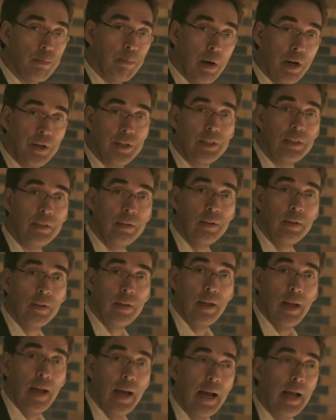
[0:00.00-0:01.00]
money,
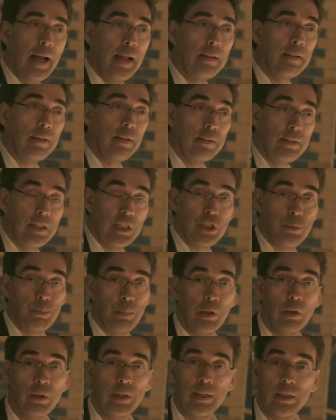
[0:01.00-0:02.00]
and this
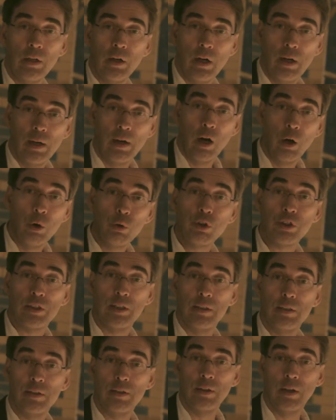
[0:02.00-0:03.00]
building
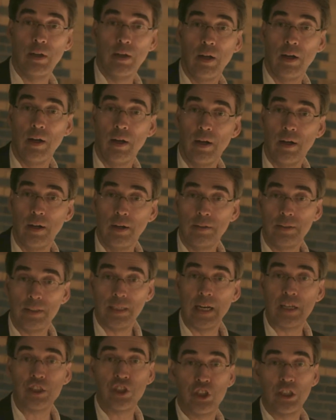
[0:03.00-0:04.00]
hosted the
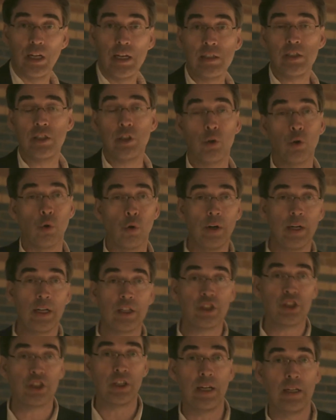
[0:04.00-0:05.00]
exchange, the coin
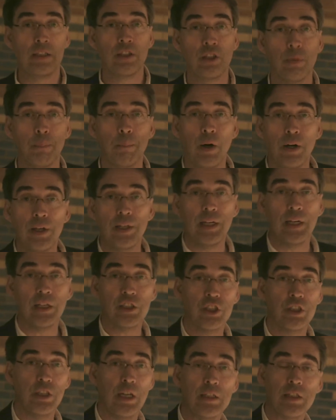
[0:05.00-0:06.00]
exchange, the money
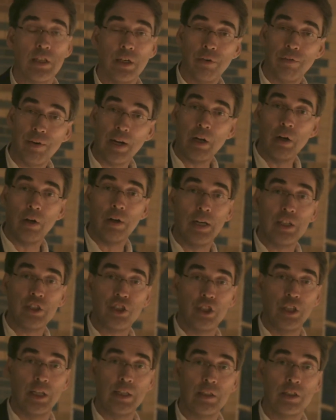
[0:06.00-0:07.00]
exchange, and the regular
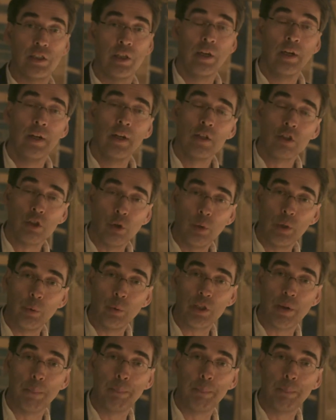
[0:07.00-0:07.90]
exchange. So it was a